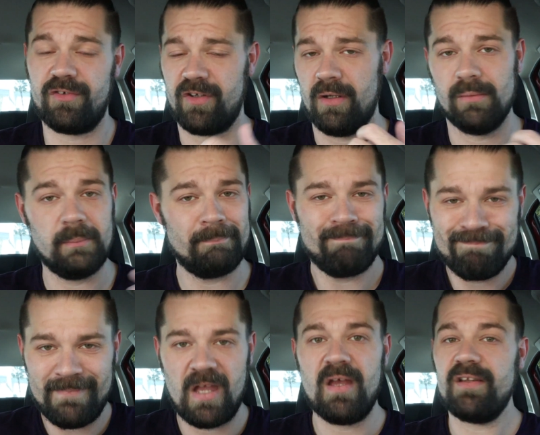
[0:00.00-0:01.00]
So
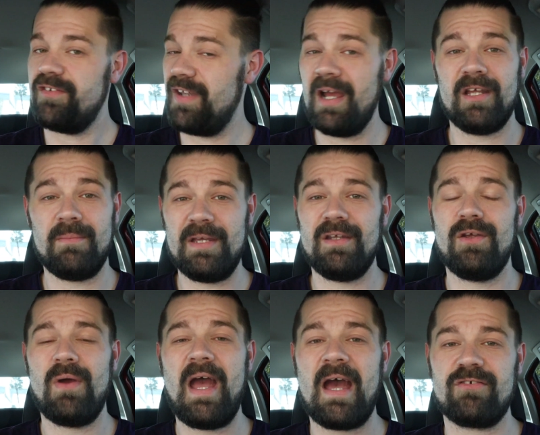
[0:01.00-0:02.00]
it's not going to be a
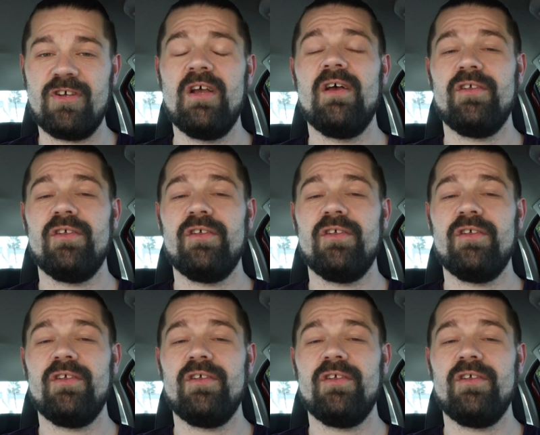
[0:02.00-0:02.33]
new hatch.